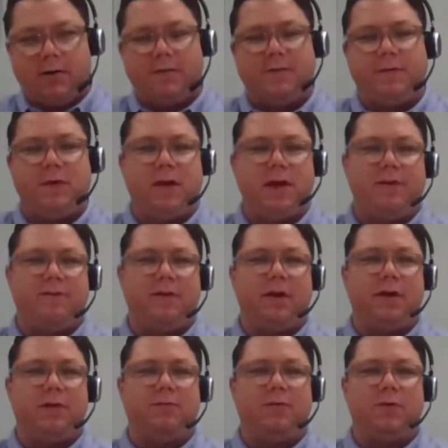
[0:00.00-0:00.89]
If you have,
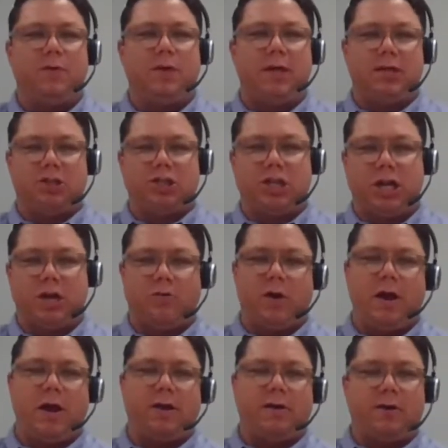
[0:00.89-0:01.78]
a, if you get a
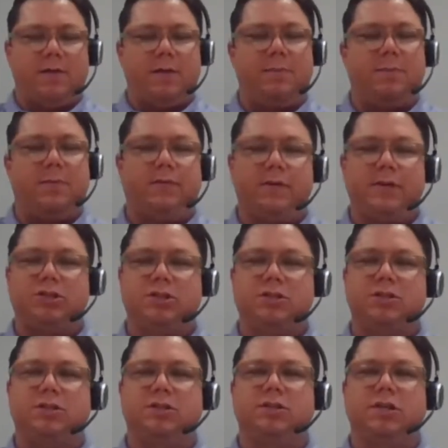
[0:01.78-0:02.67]
child rider and the
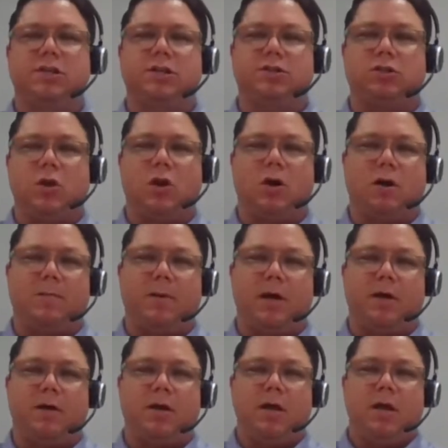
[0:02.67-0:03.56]
provisions, it's going to talk
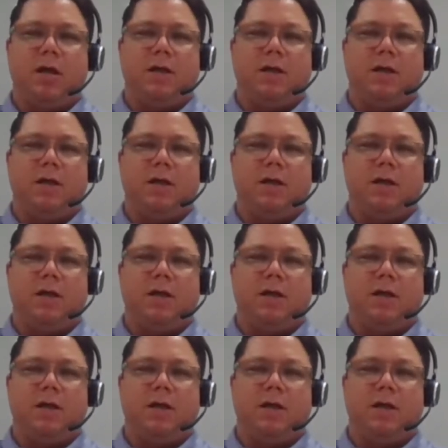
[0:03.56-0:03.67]
about